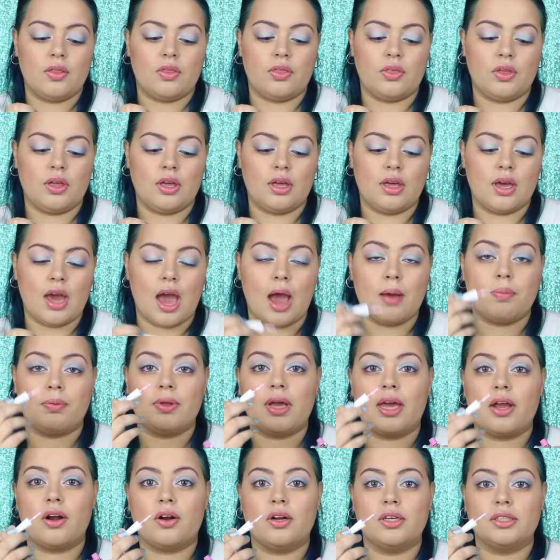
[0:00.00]
the
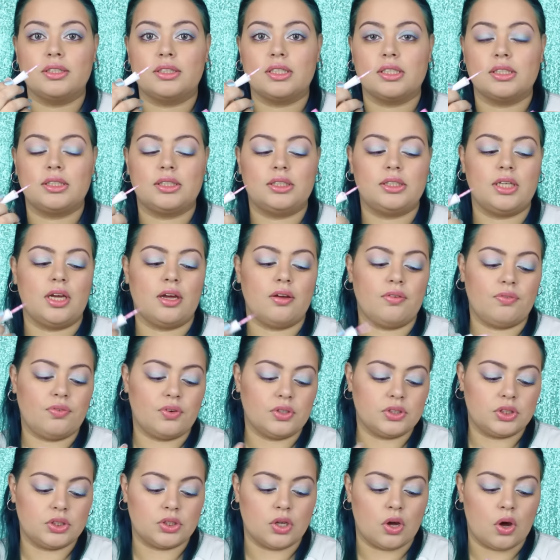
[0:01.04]
applicator is stiff,
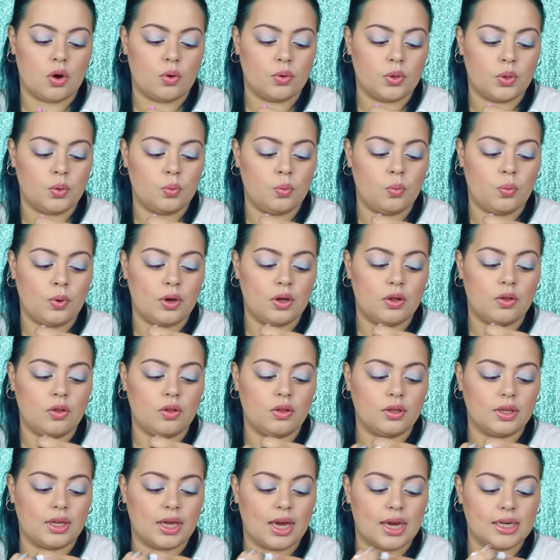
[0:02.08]
so you
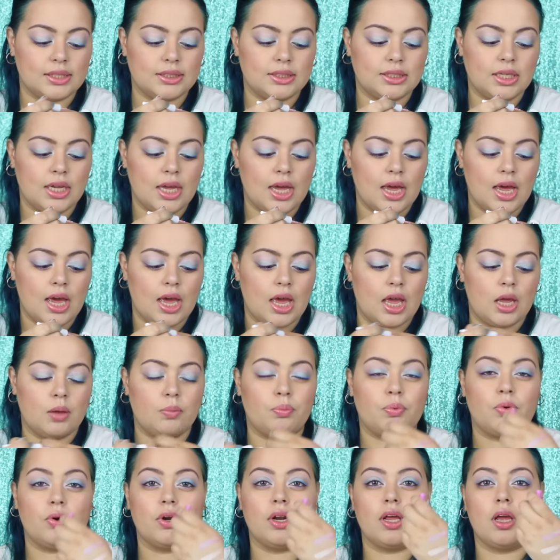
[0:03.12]
will get a
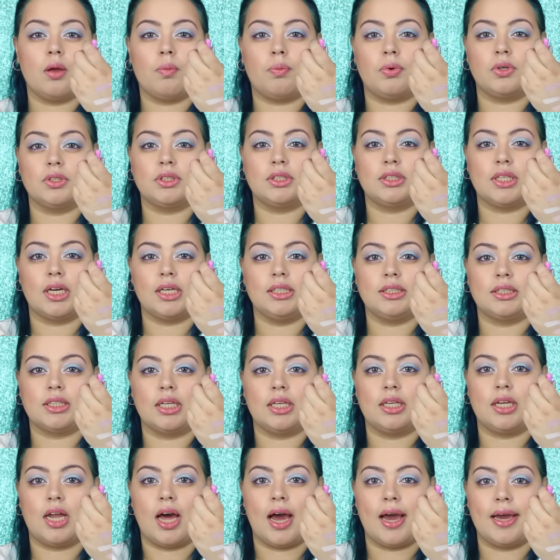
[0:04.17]
pretty precise
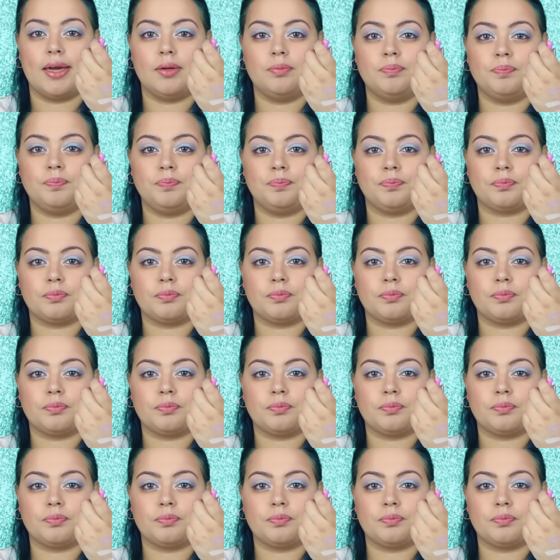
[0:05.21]
line.